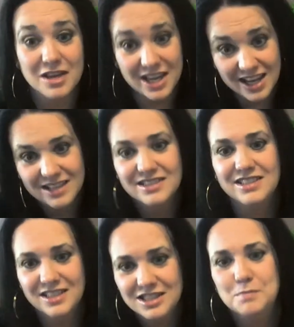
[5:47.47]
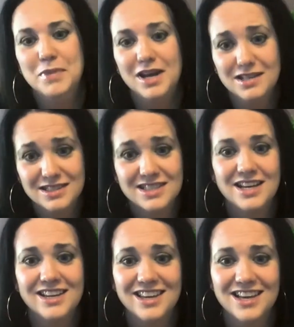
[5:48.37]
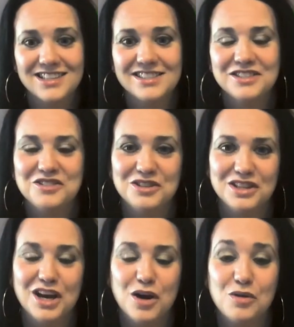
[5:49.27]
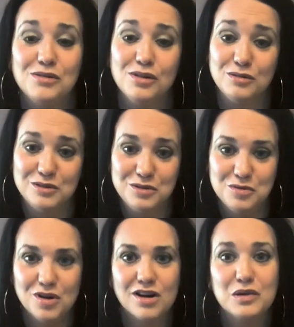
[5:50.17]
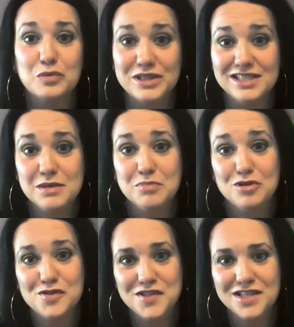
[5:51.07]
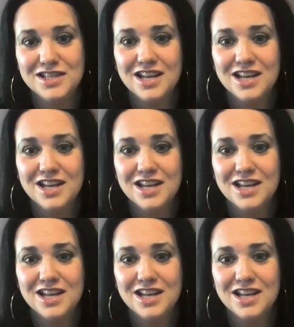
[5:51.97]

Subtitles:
And it depends, I guess, on how close you are with the person.